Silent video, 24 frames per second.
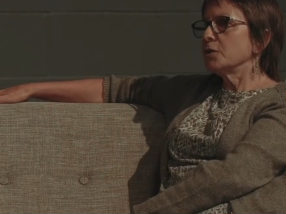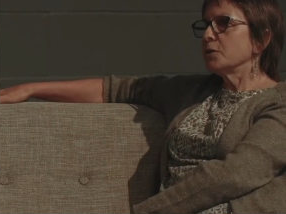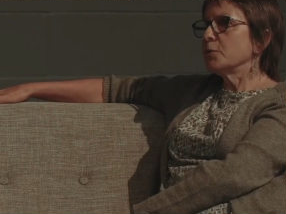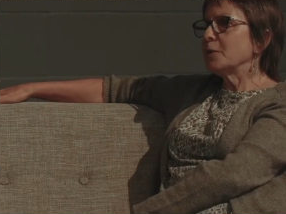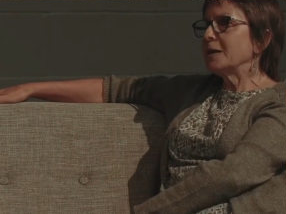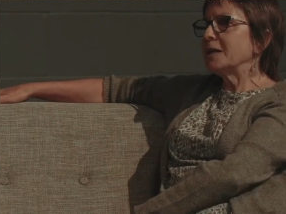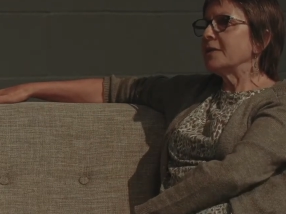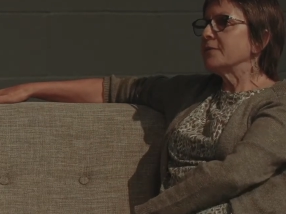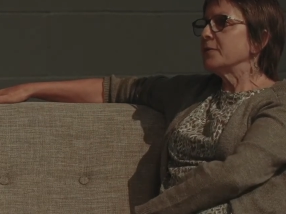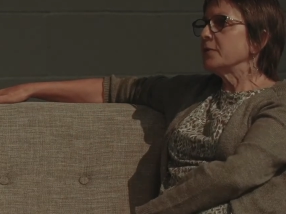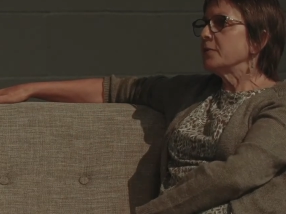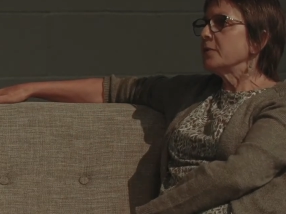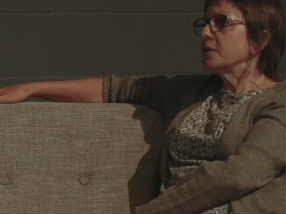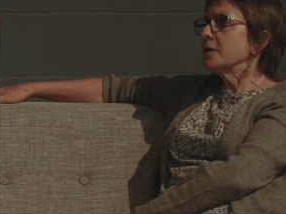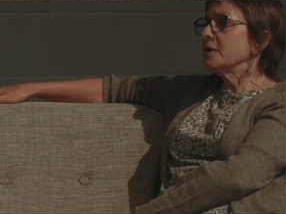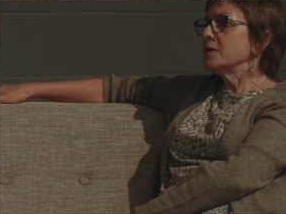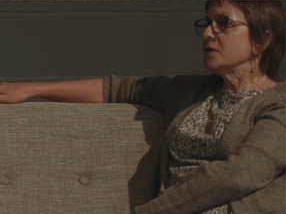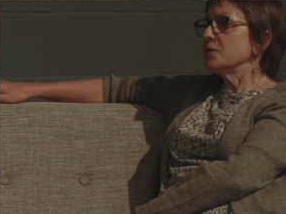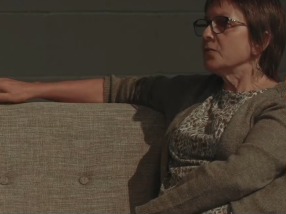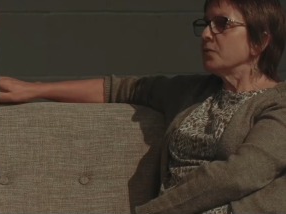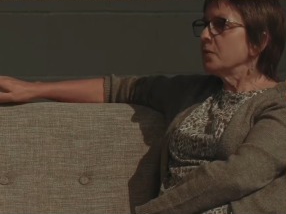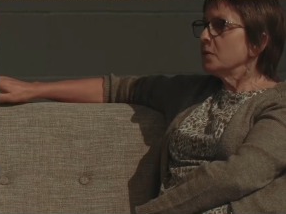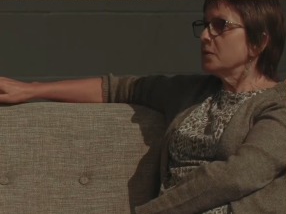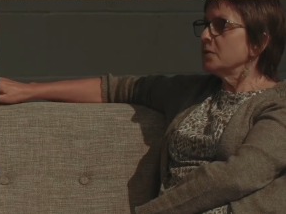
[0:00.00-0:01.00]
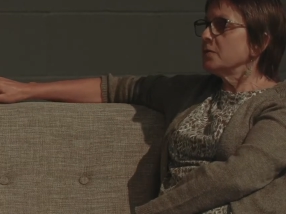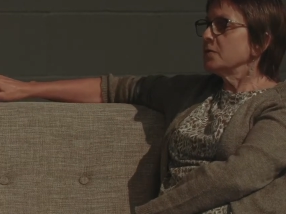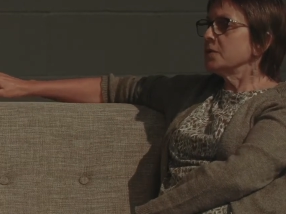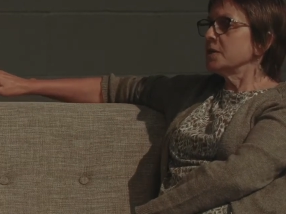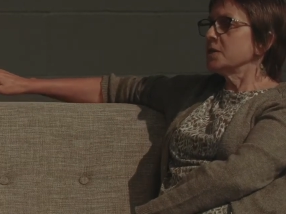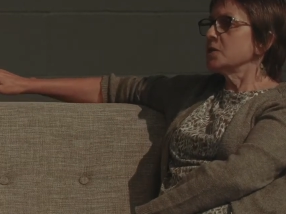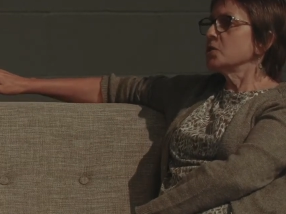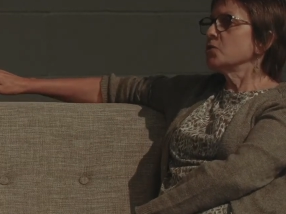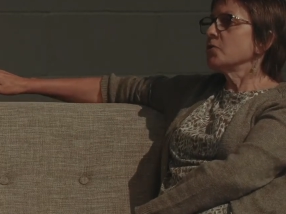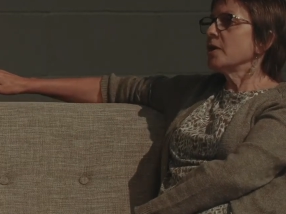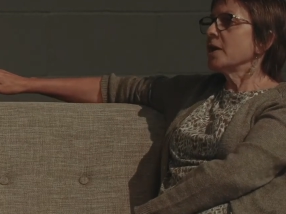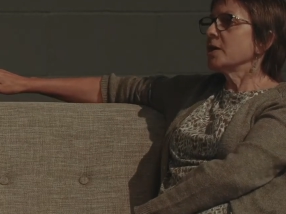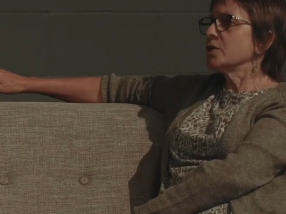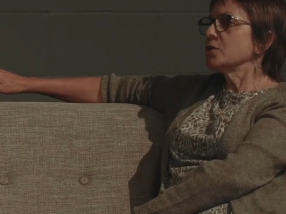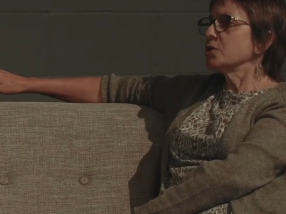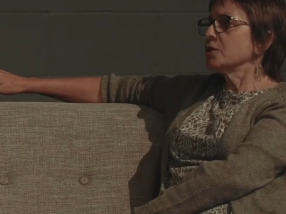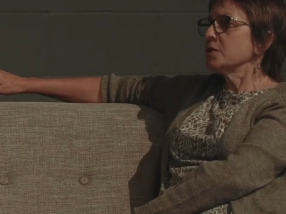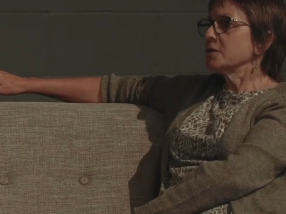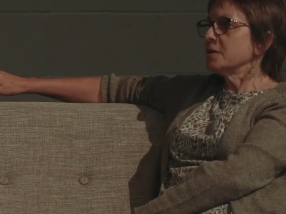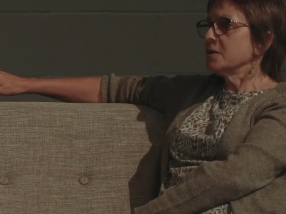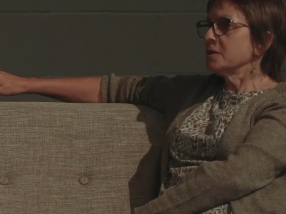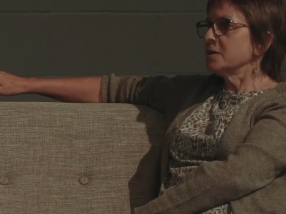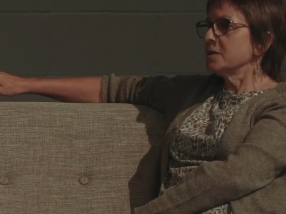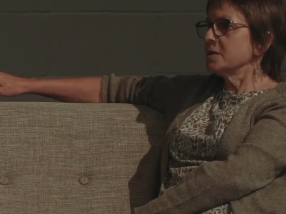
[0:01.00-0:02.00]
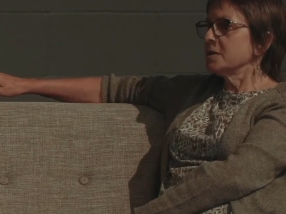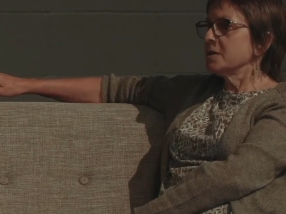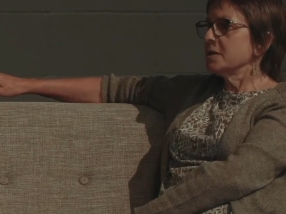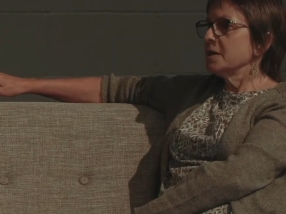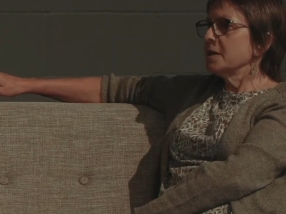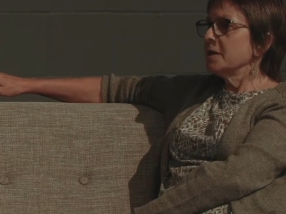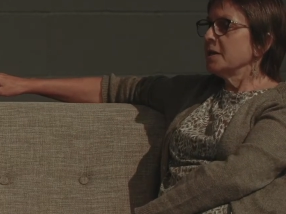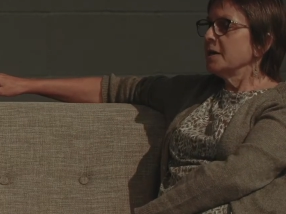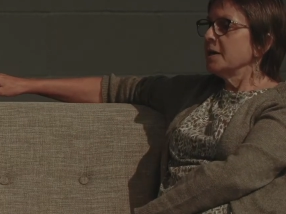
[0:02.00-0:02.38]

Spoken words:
that we live in that is full of distractions.